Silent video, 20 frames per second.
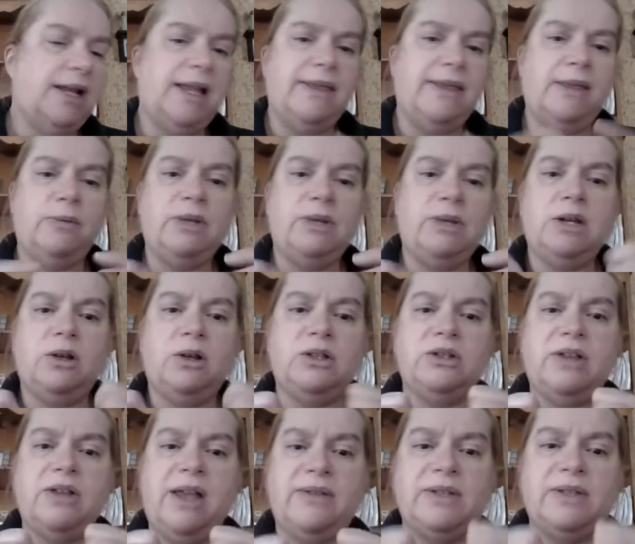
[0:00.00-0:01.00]
And then we can
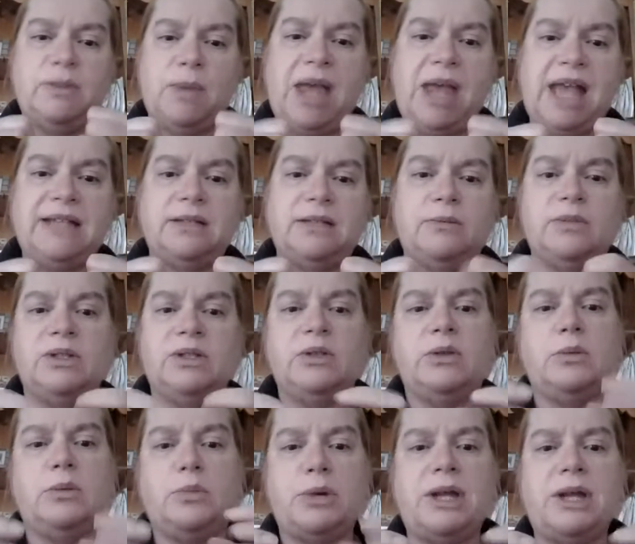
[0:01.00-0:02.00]
also have spasms, so
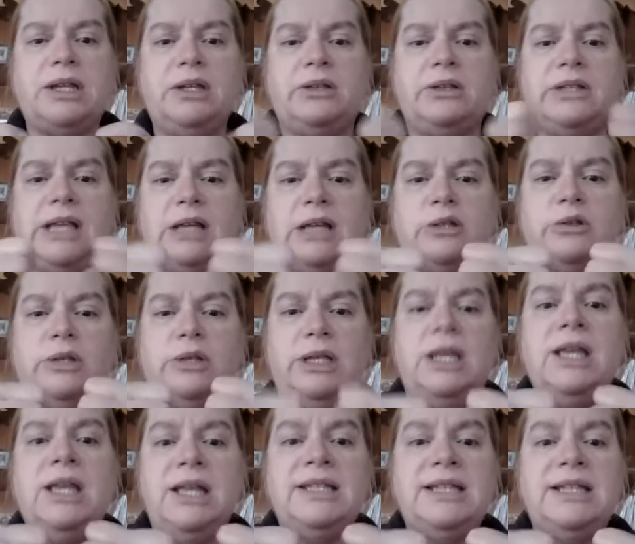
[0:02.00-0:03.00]
the bronchioles actually